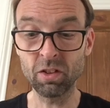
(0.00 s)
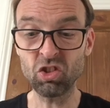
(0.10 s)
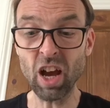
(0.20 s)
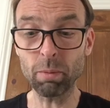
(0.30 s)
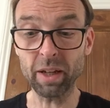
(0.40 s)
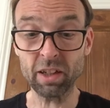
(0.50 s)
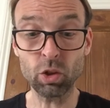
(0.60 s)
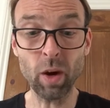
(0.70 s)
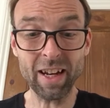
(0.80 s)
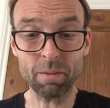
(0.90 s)
"Tell me,
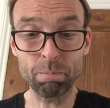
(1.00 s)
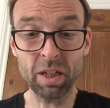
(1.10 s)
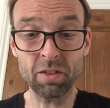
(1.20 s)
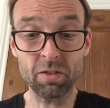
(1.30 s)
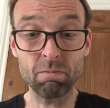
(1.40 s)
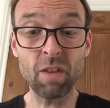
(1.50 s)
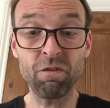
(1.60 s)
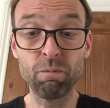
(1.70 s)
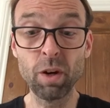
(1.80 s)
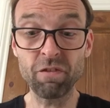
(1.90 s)
quick, because
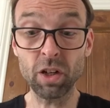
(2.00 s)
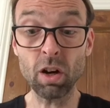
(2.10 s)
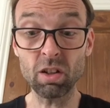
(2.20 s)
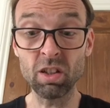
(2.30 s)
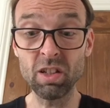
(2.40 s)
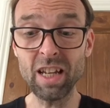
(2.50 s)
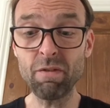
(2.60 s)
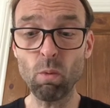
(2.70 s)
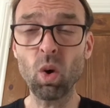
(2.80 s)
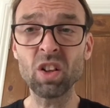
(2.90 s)
if we've forgotten
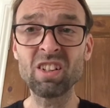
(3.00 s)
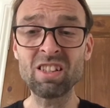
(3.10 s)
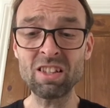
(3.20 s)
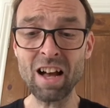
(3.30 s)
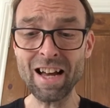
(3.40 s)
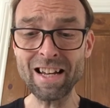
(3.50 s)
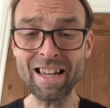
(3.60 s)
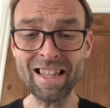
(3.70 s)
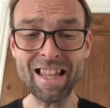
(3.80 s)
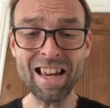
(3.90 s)
even one
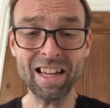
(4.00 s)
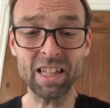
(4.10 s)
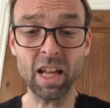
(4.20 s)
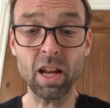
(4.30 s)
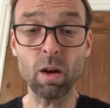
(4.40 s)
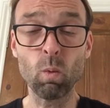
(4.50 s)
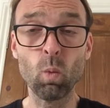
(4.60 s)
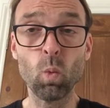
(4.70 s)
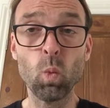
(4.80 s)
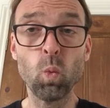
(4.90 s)
tiny thing, then it
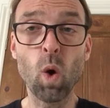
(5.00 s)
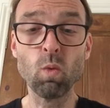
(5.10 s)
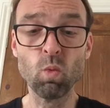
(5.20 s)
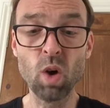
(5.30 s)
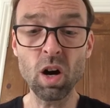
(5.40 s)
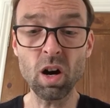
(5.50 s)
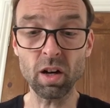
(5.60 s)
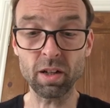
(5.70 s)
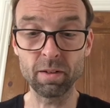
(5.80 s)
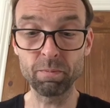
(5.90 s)
won't
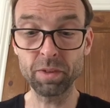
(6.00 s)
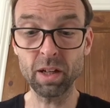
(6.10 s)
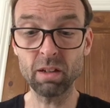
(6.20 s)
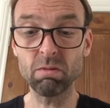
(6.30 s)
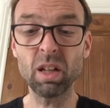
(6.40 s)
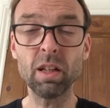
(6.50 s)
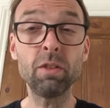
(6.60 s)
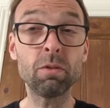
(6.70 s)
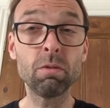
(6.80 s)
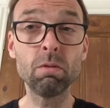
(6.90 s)
work. At
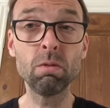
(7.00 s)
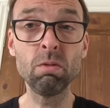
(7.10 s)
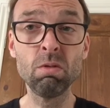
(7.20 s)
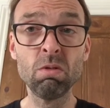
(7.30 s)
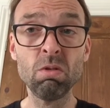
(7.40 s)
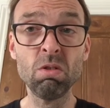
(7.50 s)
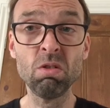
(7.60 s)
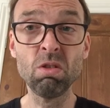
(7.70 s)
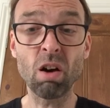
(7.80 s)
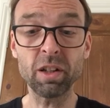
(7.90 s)
least,
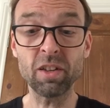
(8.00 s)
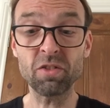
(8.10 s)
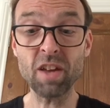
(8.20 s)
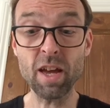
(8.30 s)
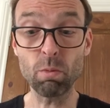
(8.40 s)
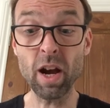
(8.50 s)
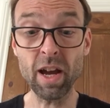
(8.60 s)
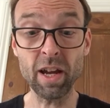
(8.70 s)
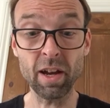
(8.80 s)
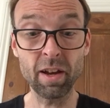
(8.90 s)
not in the same
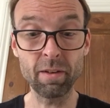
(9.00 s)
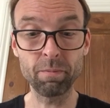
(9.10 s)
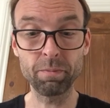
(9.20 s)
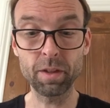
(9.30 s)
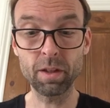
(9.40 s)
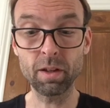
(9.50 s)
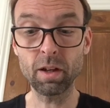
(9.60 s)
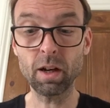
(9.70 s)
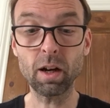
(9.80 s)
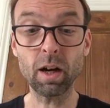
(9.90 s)
way."
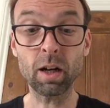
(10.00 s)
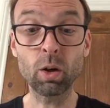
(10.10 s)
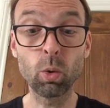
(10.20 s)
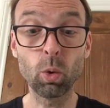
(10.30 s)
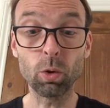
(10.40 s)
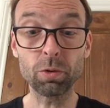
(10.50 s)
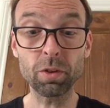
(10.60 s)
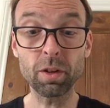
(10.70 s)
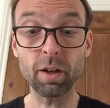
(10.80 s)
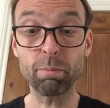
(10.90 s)
"A
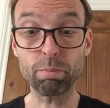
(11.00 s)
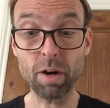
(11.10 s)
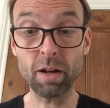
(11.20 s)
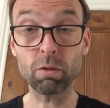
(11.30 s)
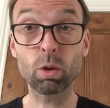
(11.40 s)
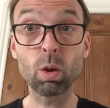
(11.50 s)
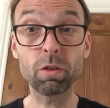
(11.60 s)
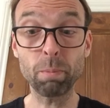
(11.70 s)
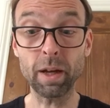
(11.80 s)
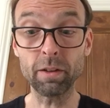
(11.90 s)
quart of brown
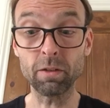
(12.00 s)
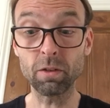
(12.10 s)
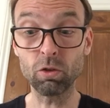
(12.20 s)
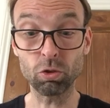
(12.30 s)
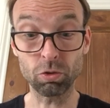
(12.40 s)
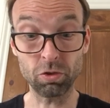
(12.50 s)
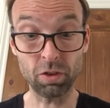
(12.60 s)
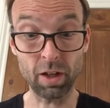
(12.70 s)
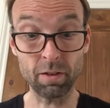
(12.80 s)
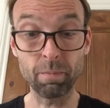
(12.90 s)
gloss paint," George
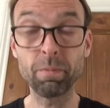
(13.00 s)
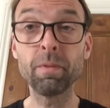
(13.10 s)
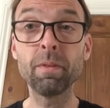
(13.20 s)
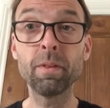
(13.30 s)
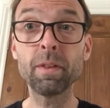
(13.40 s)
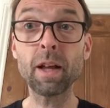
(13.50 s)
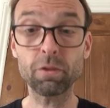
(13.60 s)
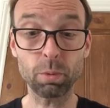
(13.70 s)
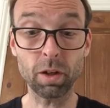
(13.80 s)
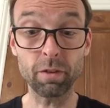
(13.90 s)
said.
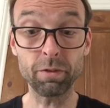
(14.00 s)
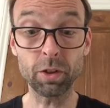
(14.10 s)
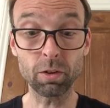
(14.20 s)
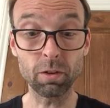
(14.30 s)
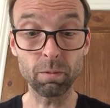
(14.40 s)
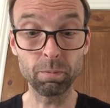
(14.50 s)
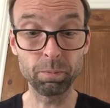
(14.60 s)
"That's what I've forgotten."